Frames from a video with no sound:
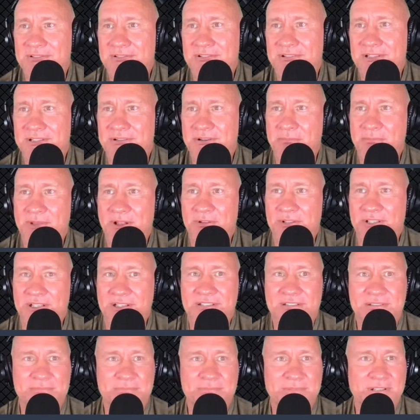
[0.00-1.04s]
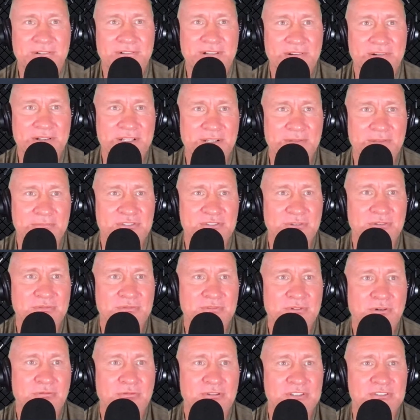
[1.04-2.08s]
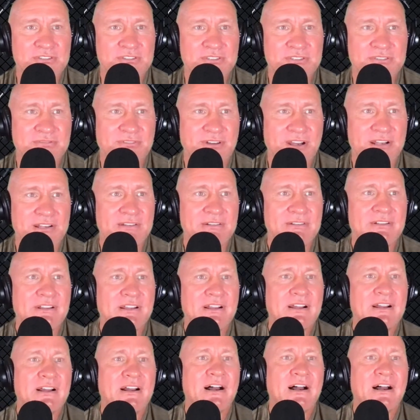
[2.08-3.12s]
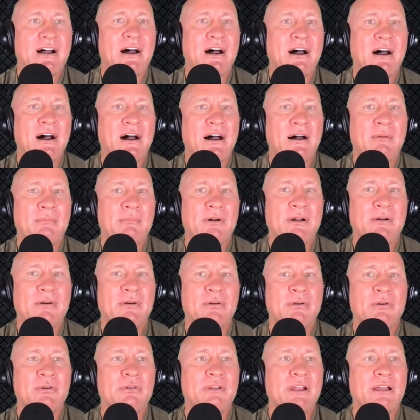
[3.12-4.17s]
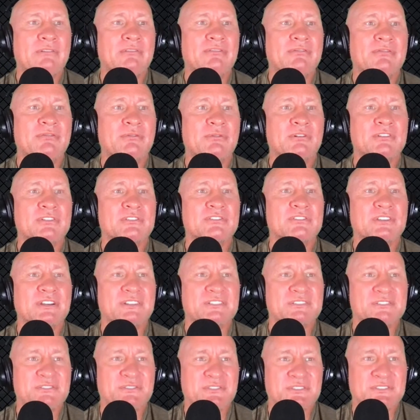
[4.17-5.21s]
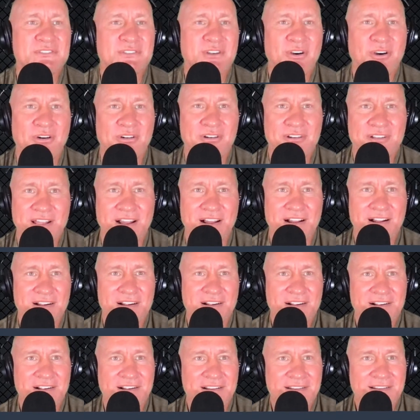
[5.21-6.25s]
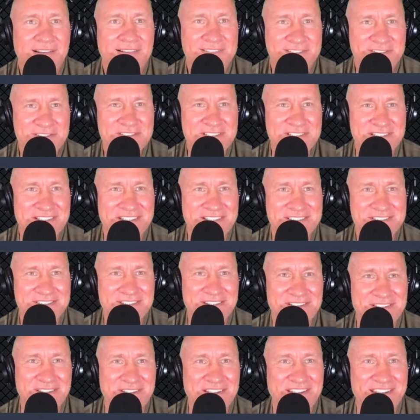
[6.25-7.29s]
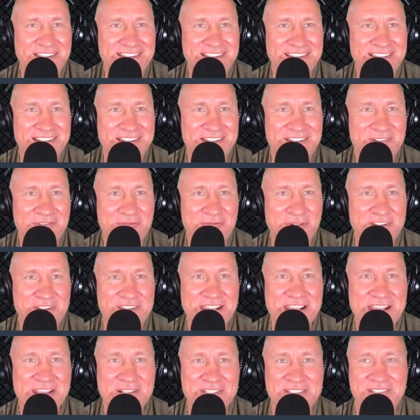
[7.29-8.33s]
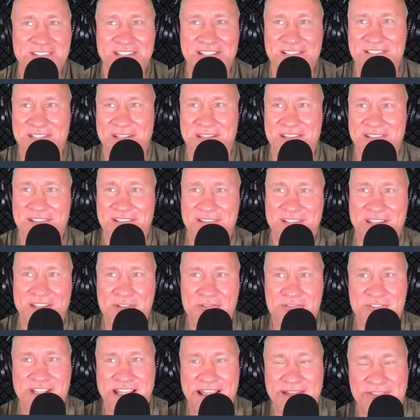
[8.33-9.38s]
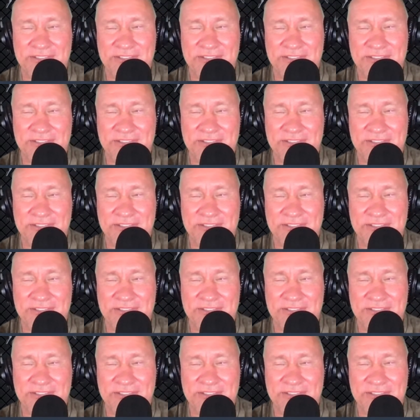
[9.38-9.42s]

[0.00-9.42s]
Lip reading: Larry Melnick, being around him, so hopefully she's fine. Who grabbed 4 chicken skewers? Oh, yeah. Seriously, and when they got to, like, they usually have